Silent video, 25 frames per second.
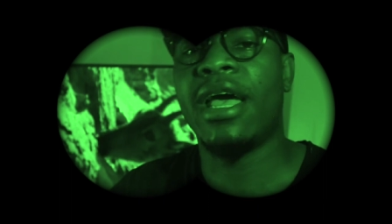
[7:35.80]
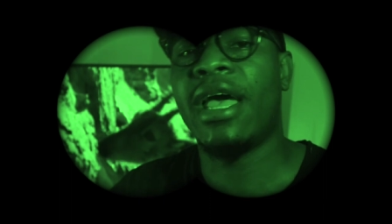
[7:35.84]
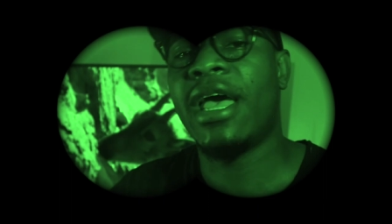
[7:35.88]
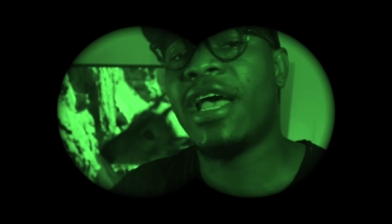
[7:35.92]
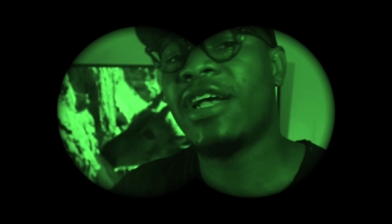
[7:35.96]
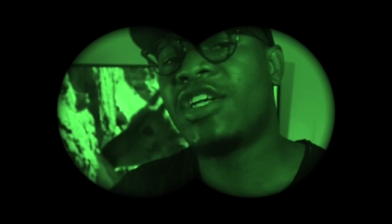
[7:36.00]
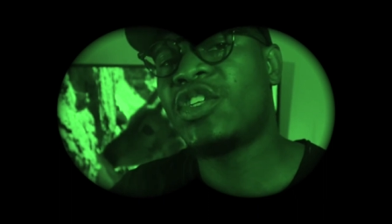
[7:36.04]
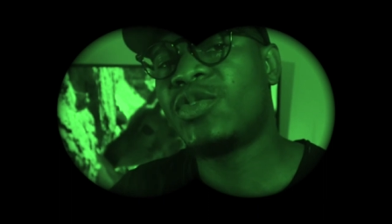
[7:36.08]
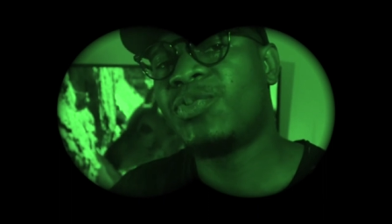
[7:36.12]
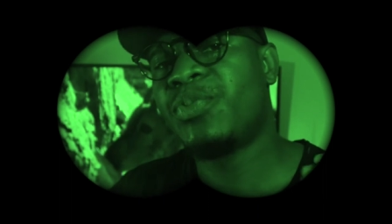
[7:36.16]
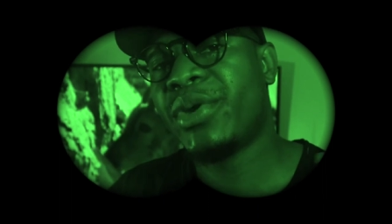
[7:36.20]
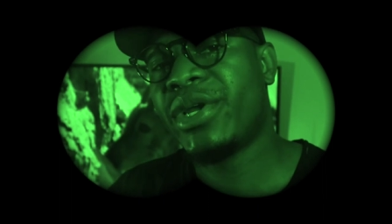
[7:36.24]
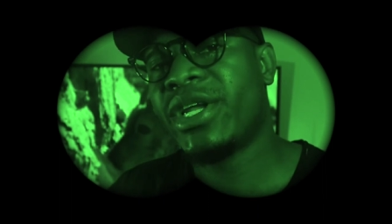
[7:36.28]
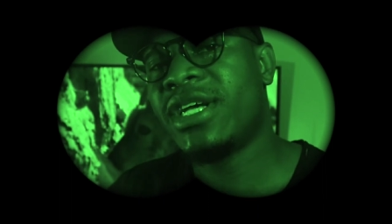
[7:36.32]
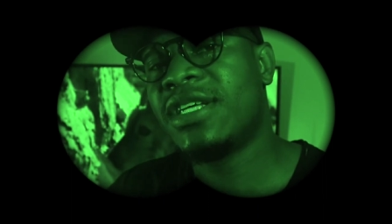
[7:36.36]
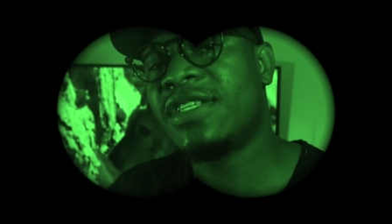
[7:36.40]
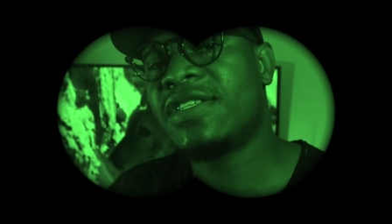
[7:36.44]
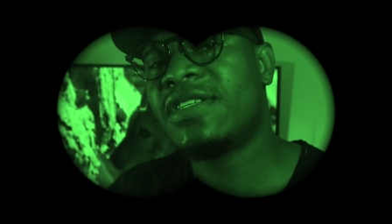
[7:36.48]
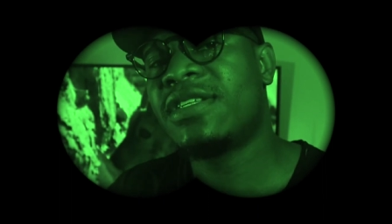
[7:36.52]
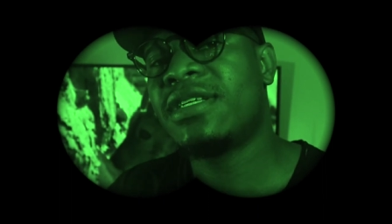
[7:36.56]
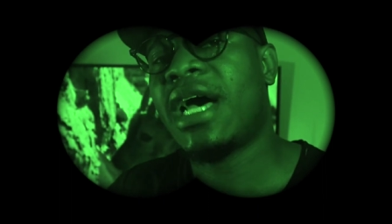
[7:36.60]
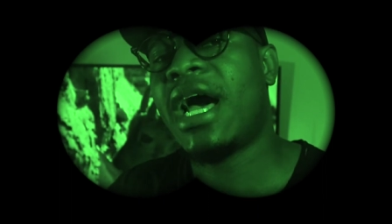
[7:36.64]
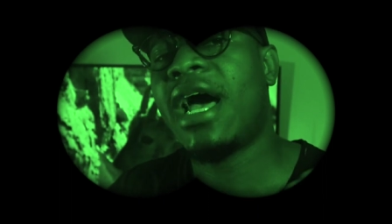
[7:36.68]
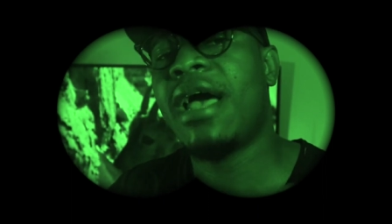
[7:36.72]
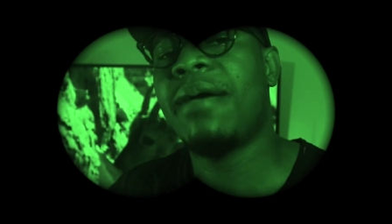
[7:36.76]
The
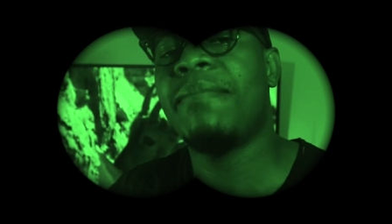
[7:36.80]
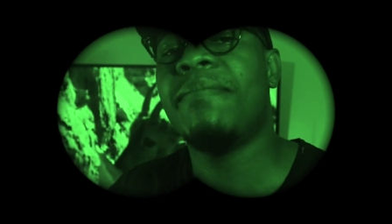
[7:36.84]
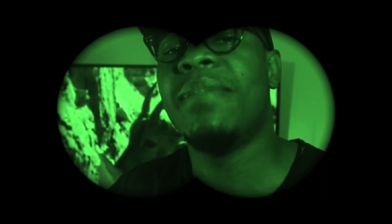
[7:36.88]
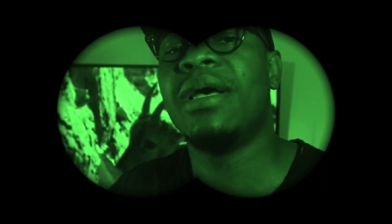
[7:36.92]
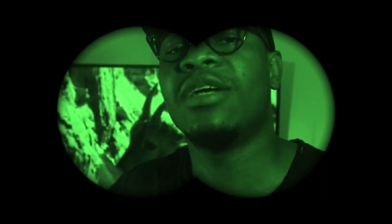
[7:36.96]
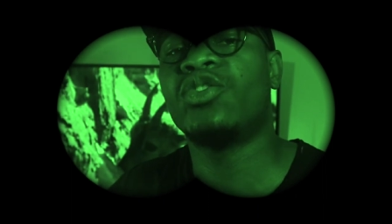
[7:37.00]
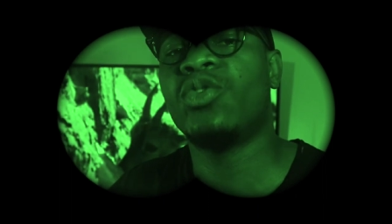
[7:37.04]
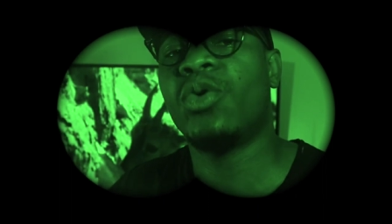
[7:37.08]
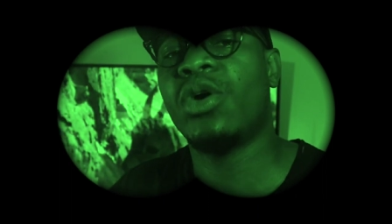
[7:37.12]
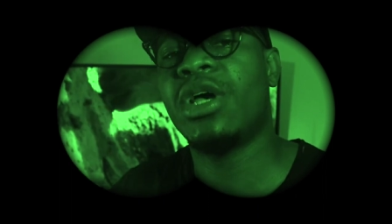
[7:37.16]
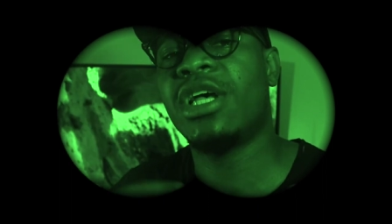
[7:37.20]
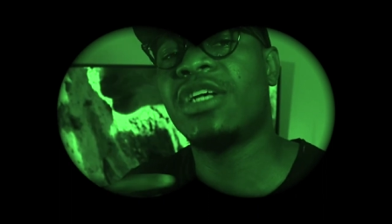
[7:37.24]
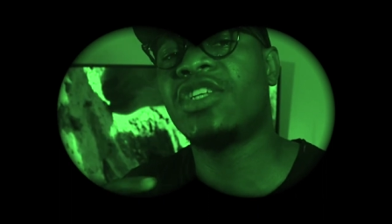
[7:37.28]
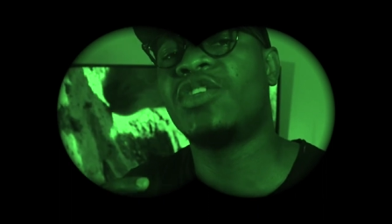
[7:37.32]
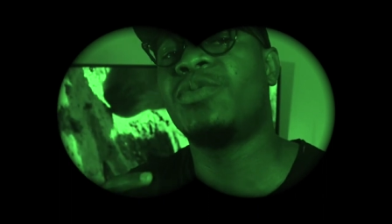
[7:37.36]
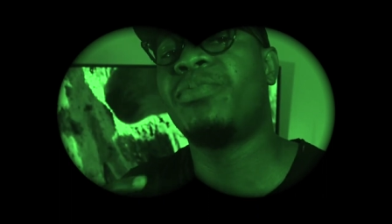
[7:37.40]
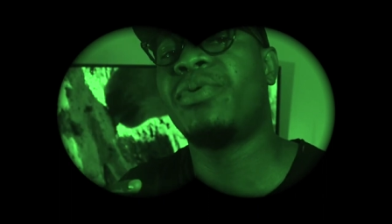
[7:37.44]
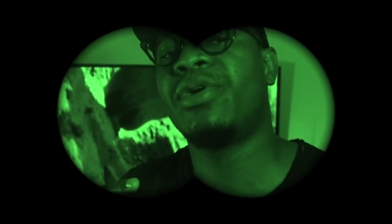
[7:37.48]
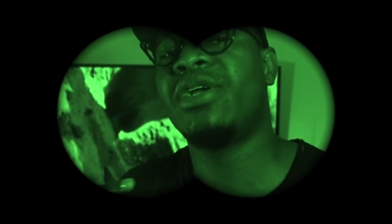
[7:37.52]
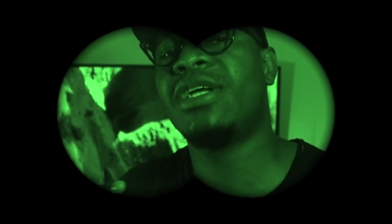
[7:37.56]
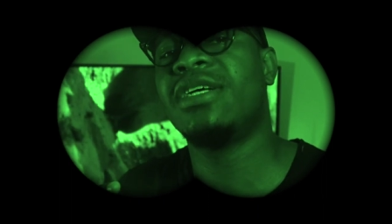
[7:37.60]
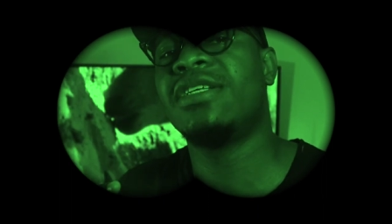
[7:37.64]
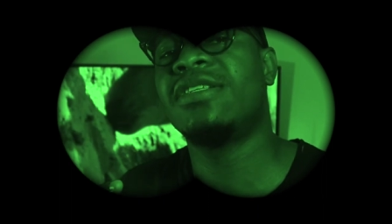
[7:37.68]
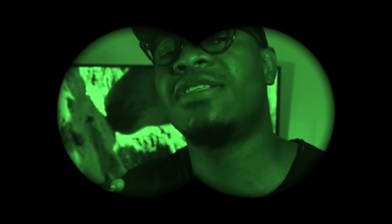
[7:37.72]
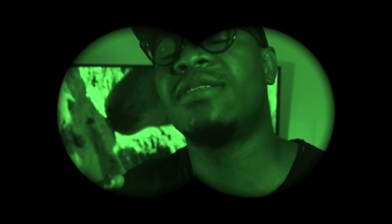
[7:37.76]
experienced IBEX or
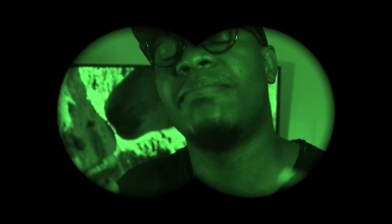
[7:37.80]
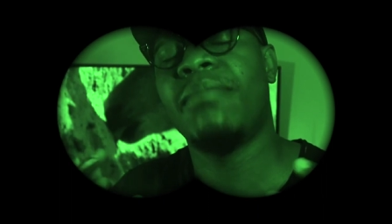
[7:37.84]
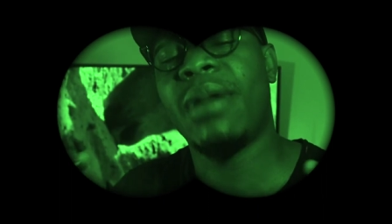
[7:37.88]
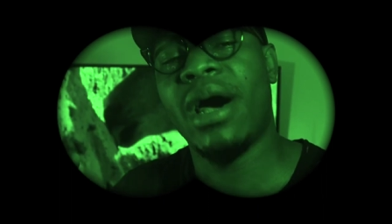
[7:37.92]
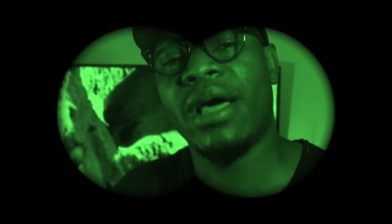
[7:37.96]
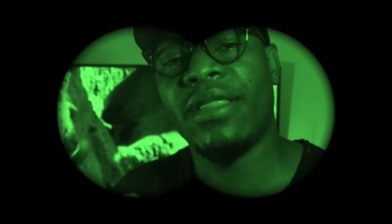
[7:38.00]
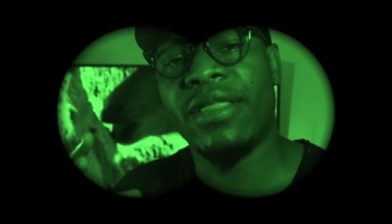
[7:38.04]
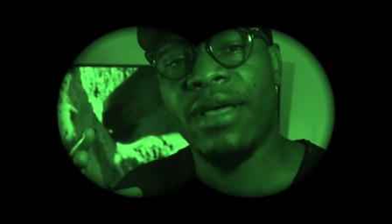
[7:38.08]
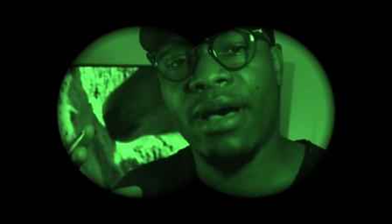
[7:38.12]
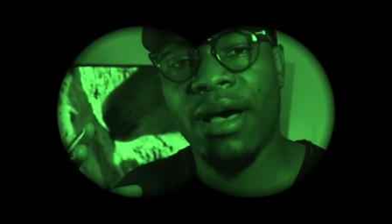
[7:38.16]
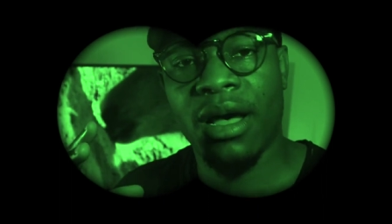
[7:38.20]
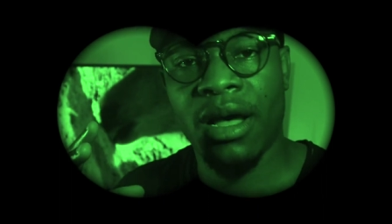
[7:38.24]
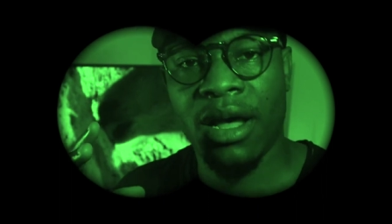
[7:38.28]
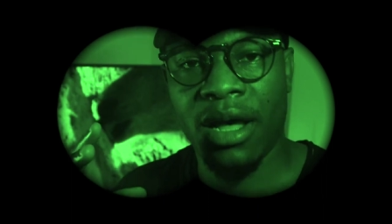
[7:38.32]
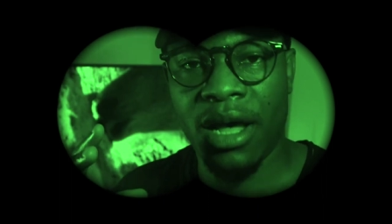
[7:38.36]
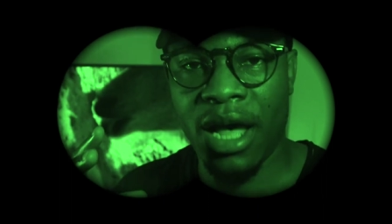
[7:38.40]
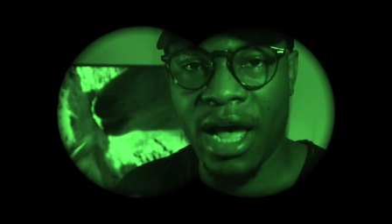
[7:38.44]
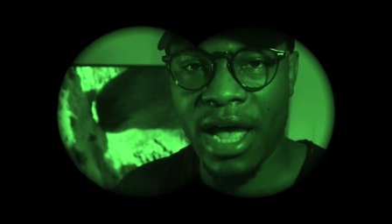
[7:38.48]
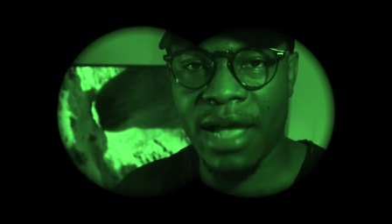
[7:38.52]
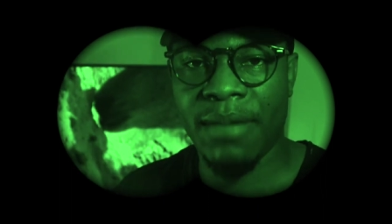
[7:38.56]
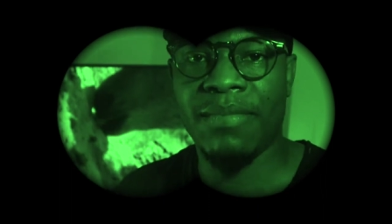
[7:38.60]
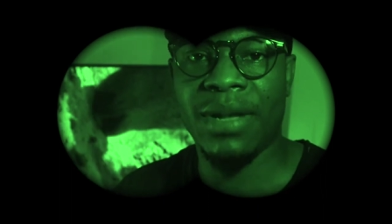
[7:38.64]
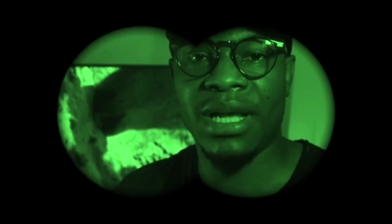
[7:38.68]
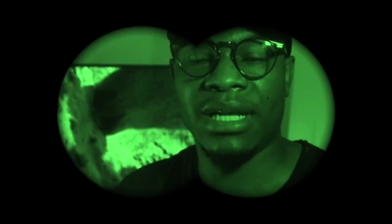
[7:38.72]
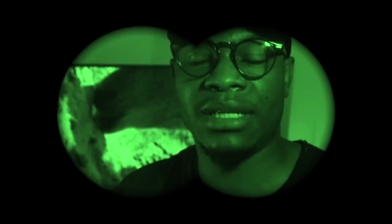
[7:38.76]
experienced mother
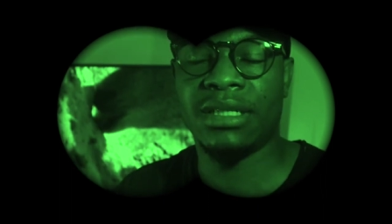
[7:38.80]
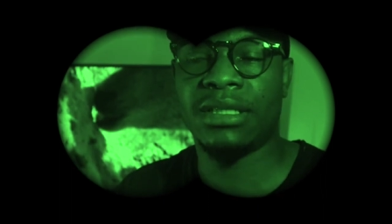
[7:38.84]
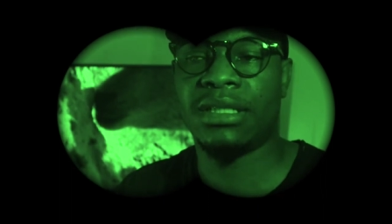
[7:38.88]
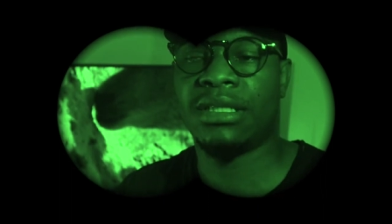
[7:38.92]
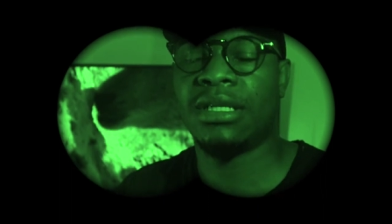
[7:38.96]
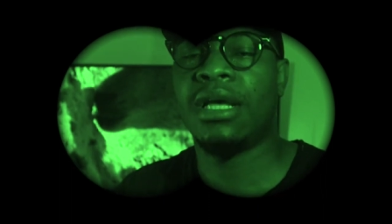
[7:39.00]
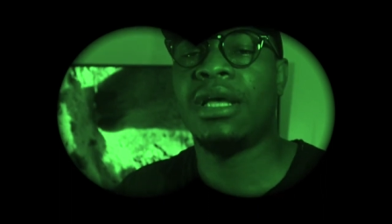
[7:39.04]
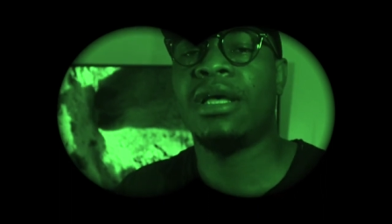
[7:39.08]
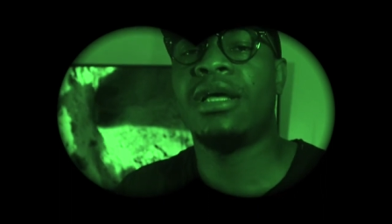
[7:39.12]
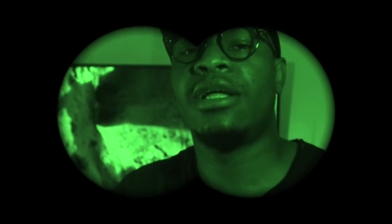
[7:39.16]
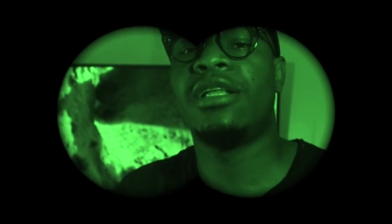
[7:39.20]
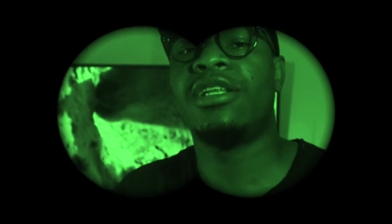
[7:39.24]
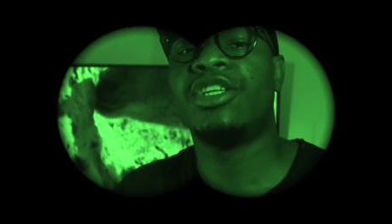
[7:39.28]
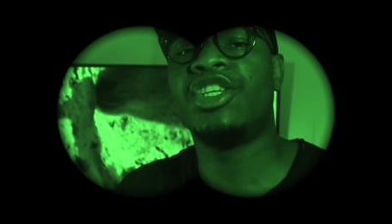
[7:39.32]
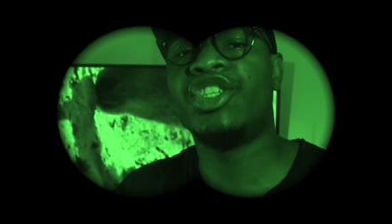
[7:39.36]
IBEX